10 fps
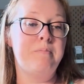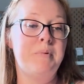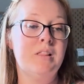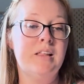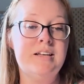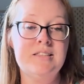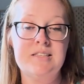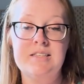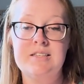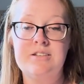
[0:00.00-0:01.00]

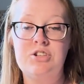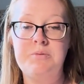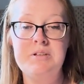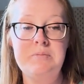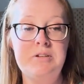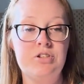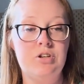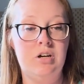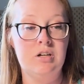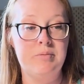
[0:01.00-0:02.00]
But she wants me to
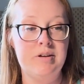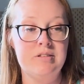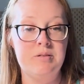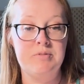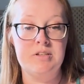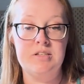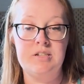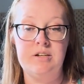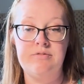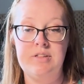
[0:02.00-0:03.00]
talk about some of the
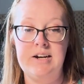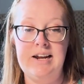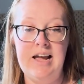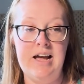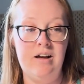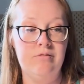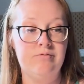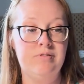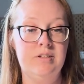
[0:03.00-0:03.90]
stuff that I have